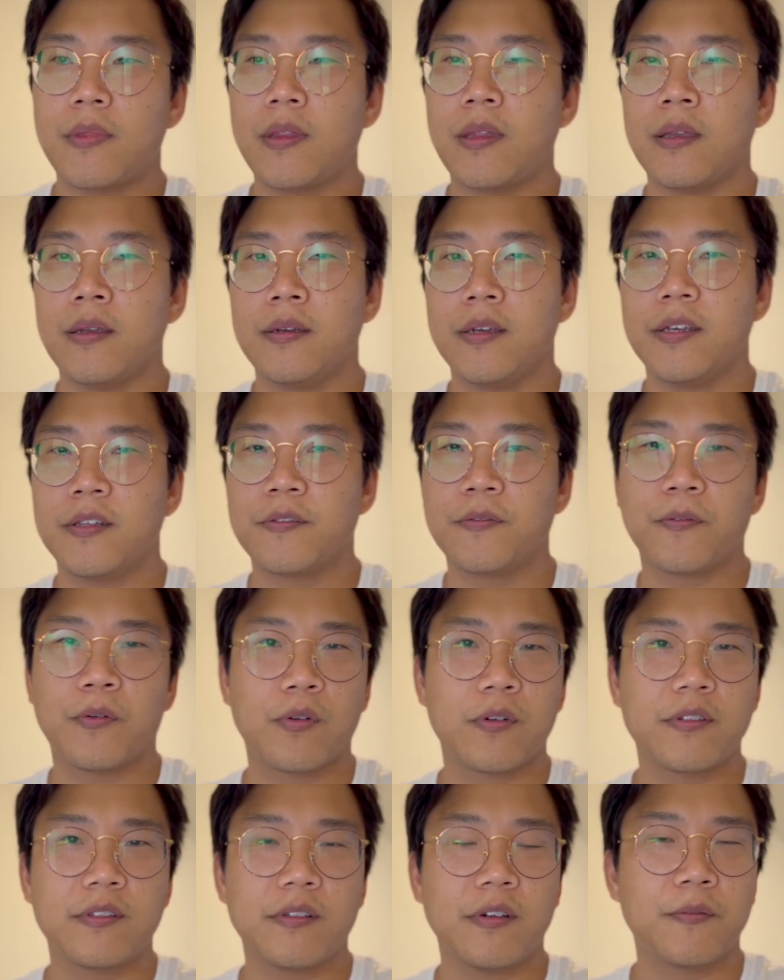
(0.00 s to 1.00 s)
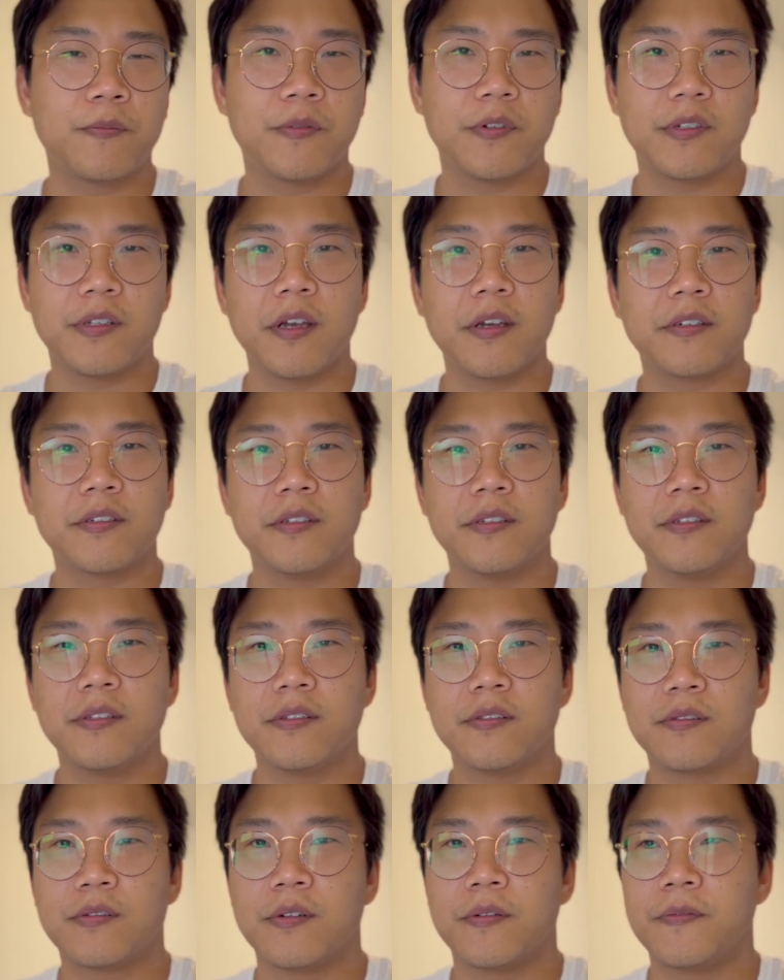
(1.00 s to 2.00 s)
It's for self-protection.
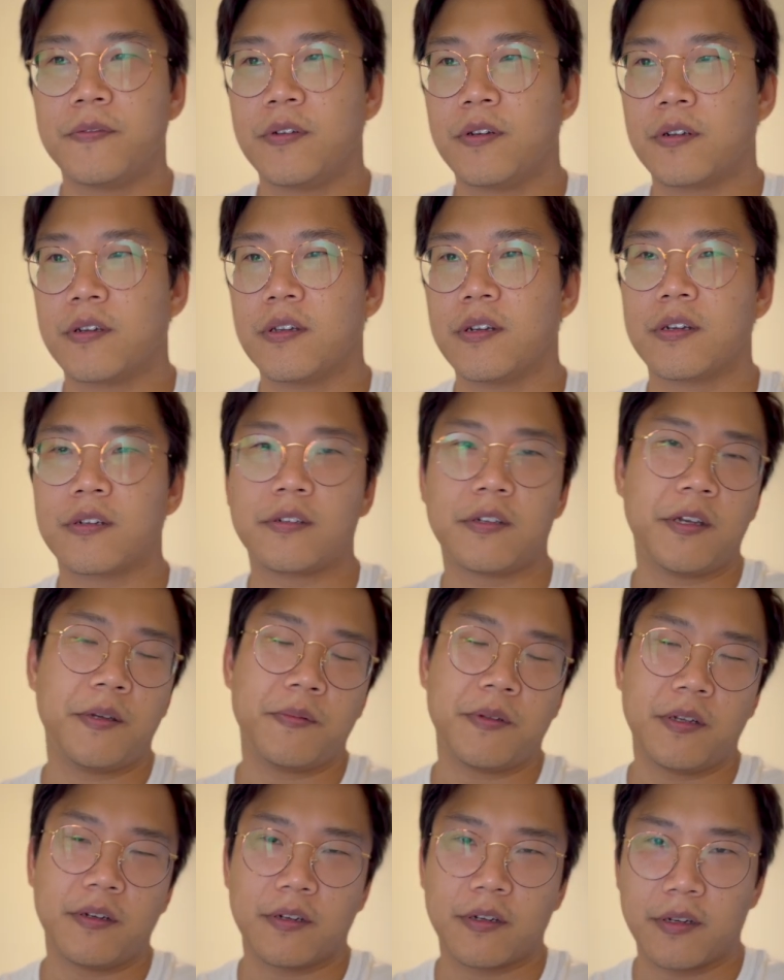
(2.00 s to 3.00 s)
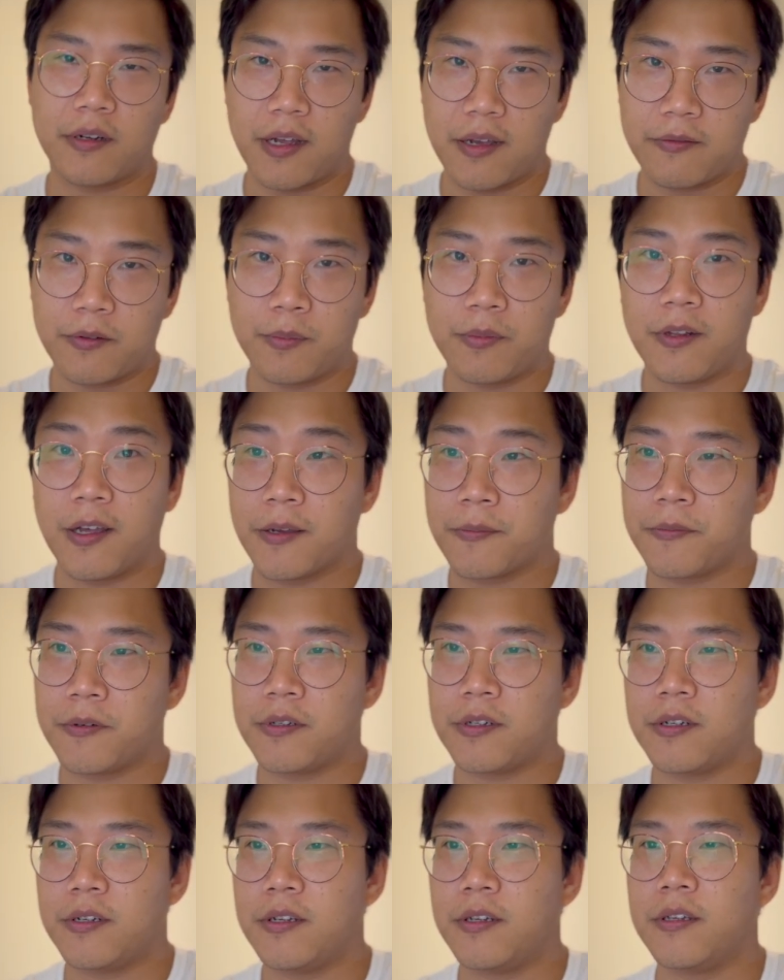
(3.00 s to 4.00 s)
So if you're going to claim that you're going to have a black
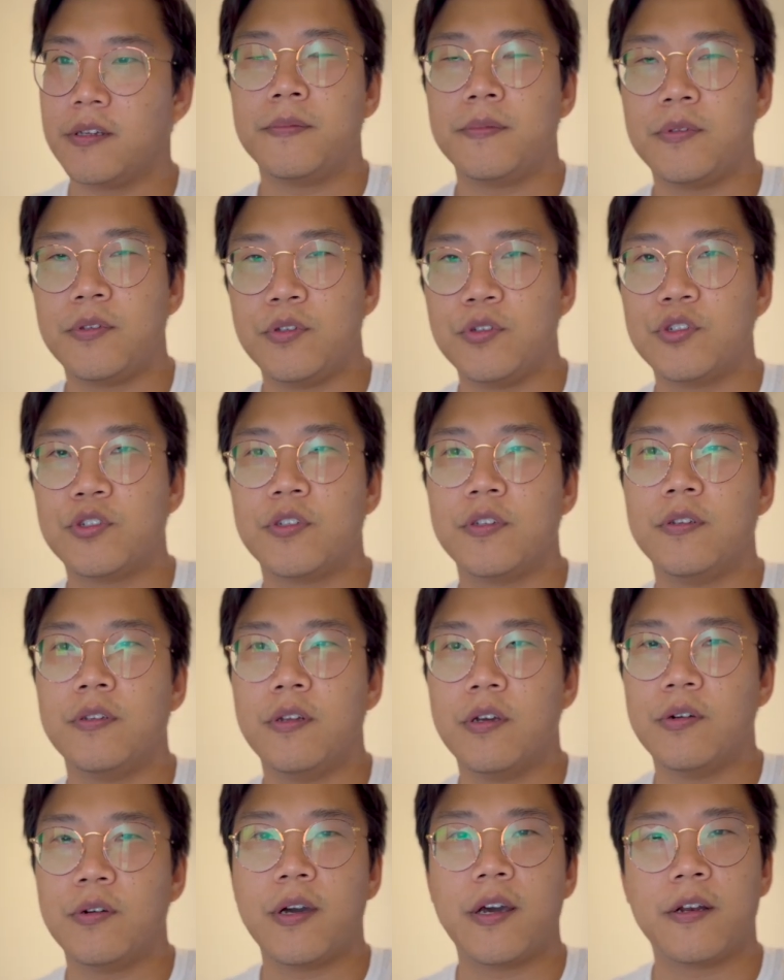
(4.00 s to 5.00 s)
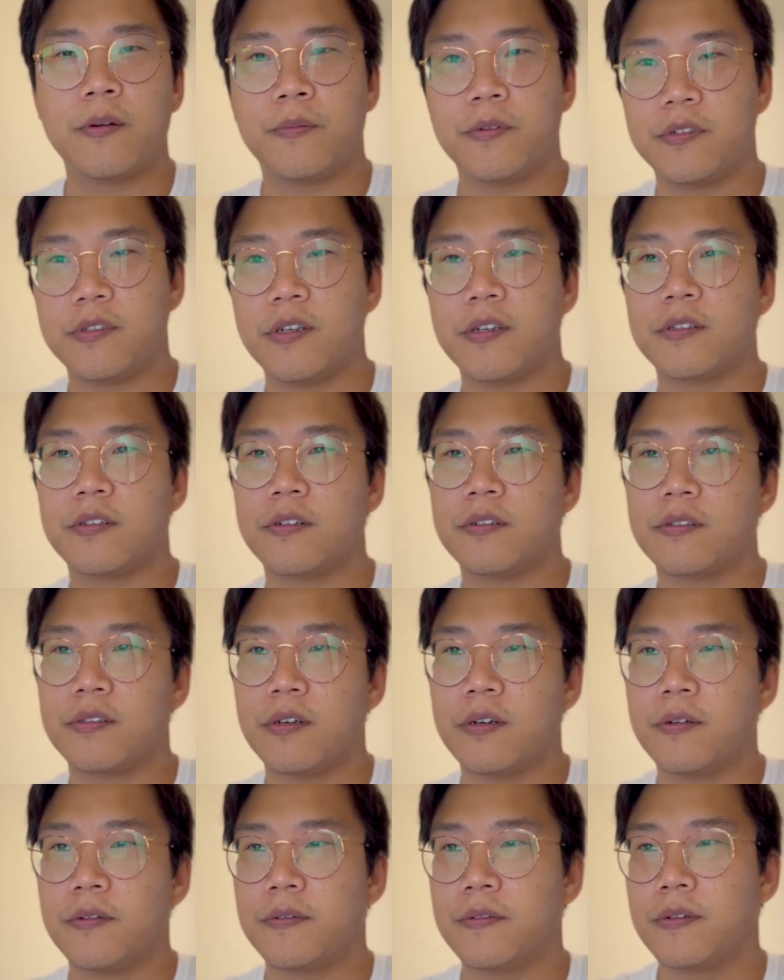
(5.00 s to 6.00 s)
belt in it, you should know how to protect
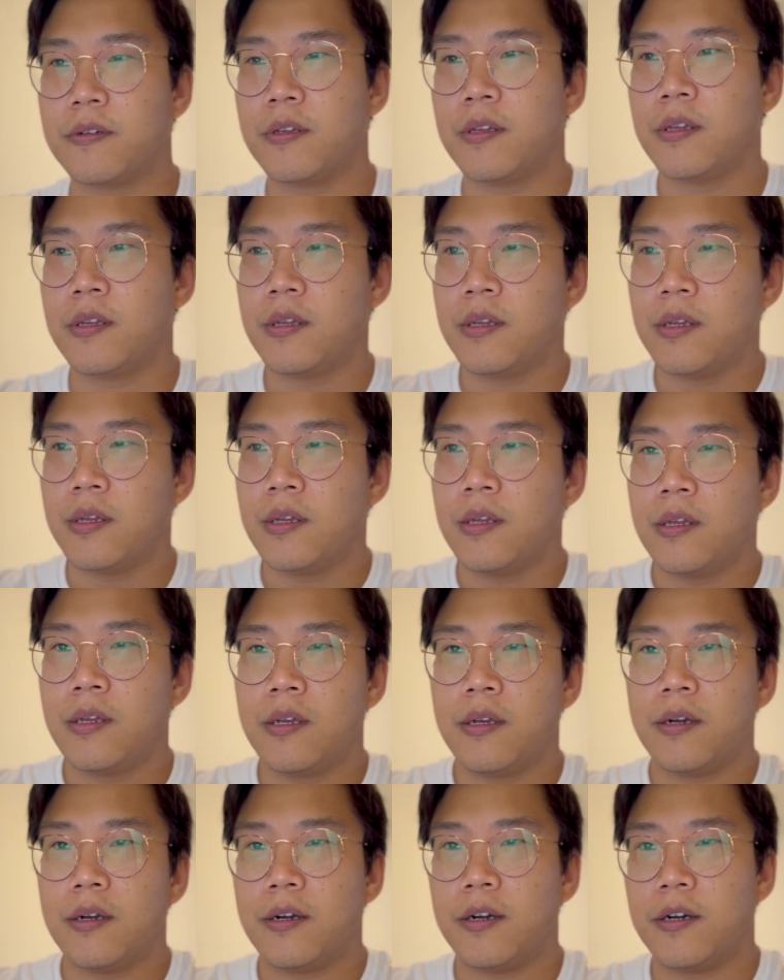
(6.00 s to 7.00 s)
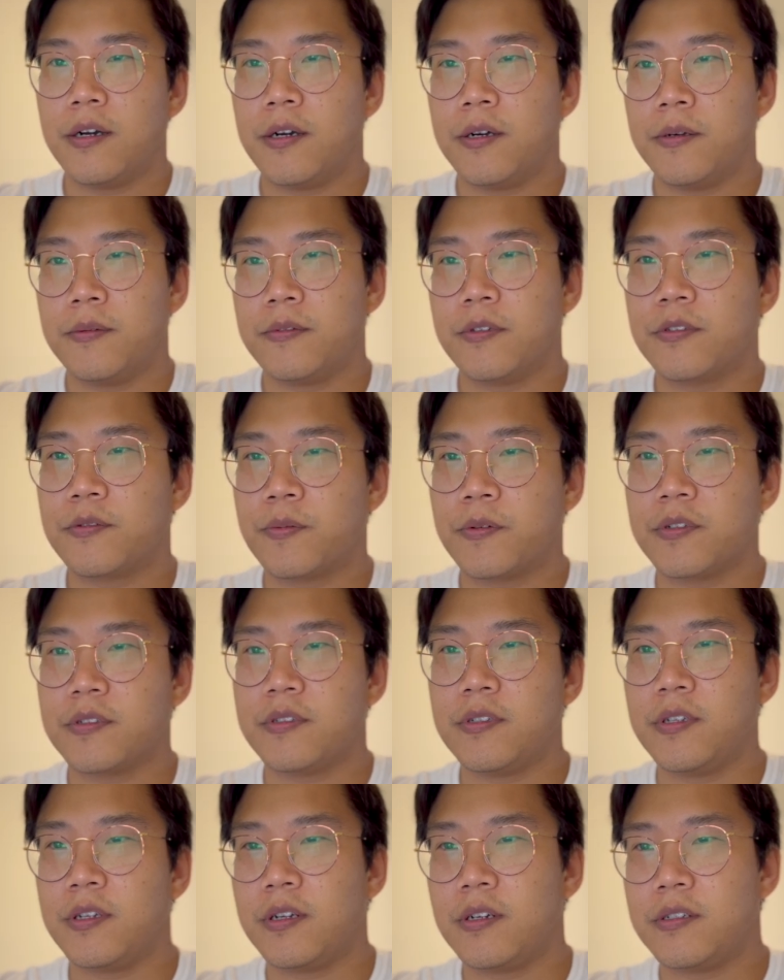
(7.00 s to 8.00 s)
yourself. This
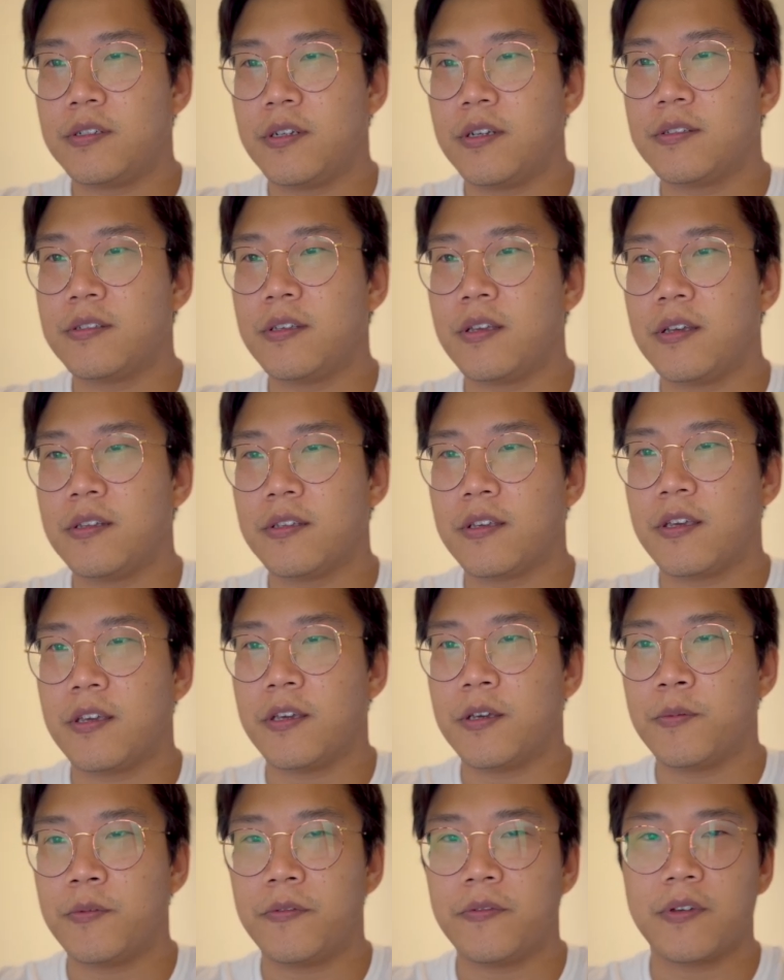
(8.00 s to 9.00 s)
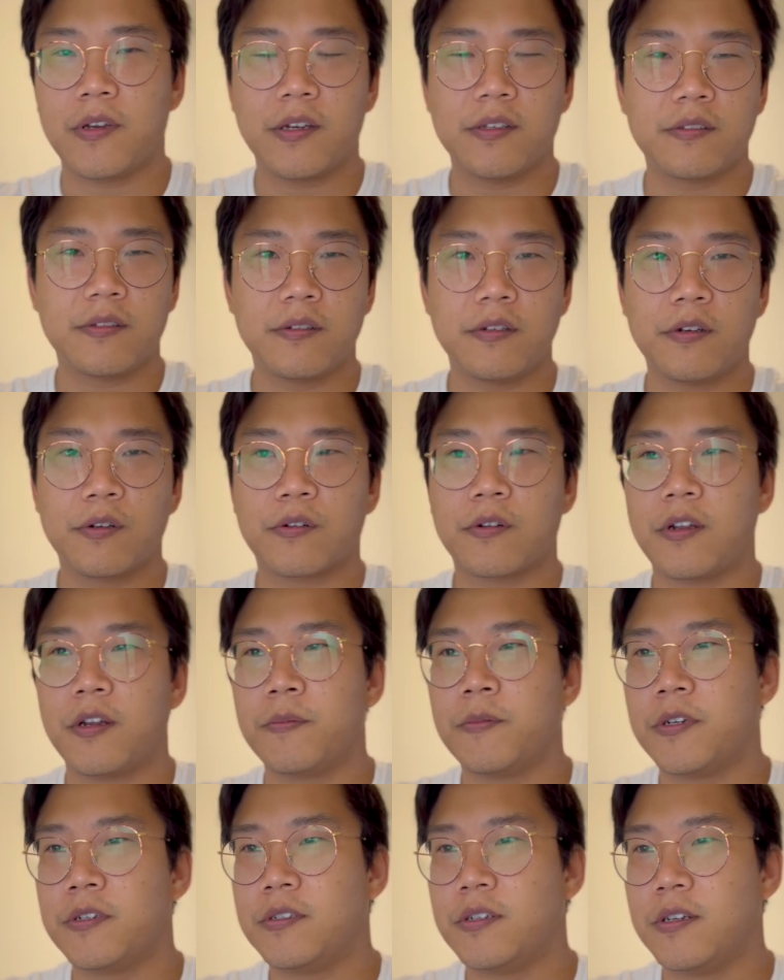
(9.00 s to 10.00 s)
person here, Jesse Enkamp, if you guys don't know
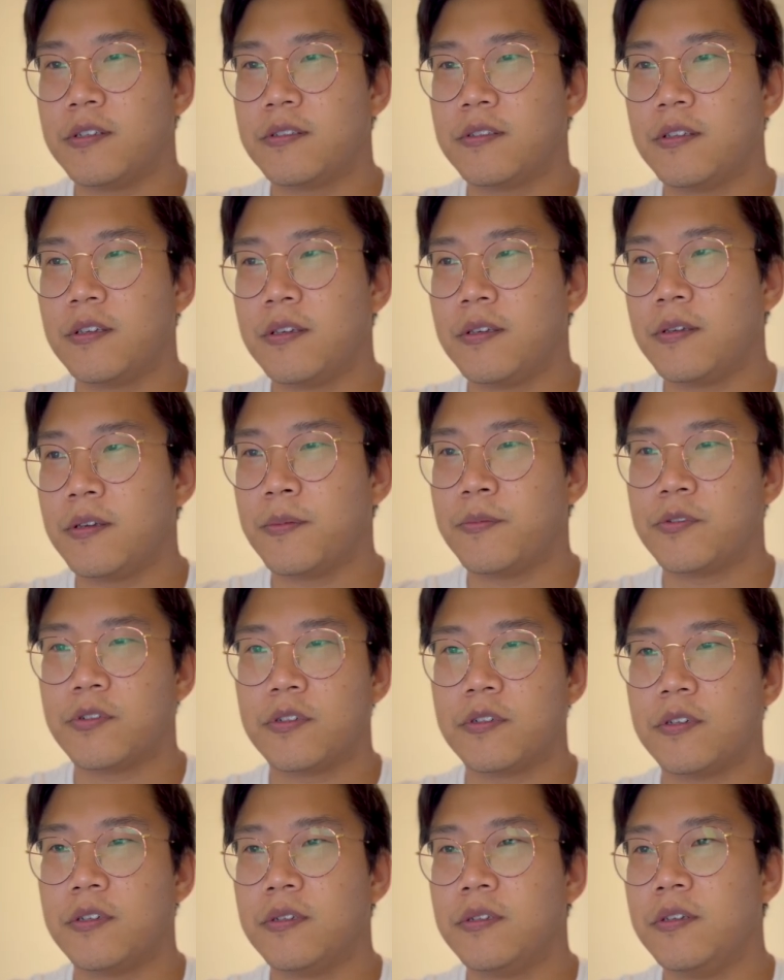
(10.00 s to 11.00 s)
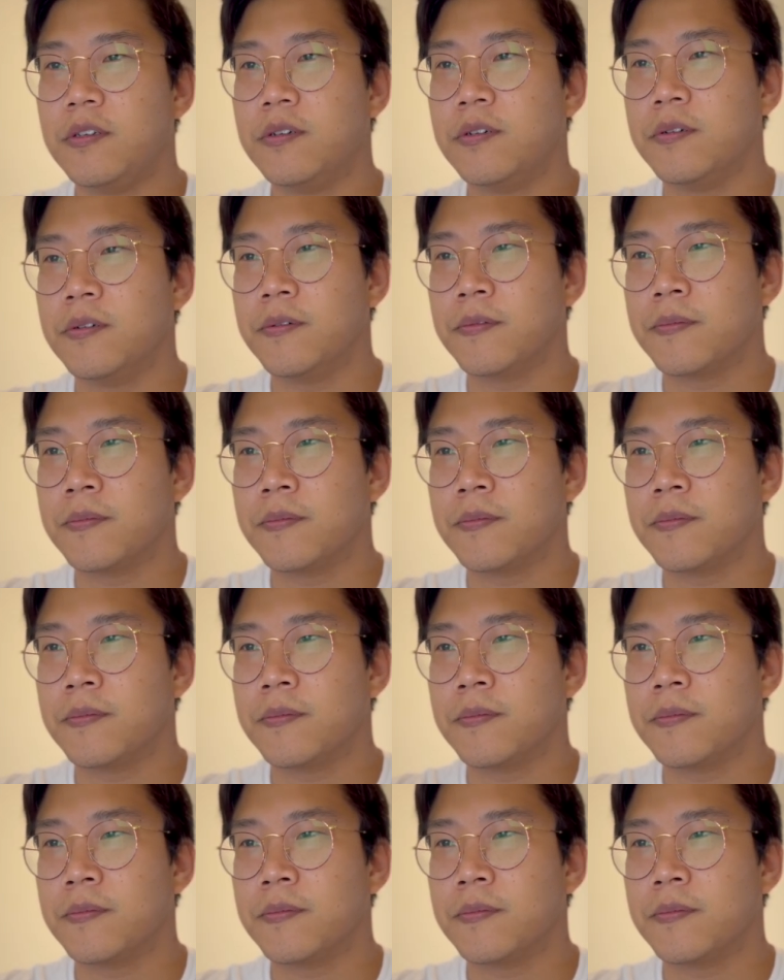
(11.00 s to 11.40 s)
Karate by Jesse, I'm sure you do.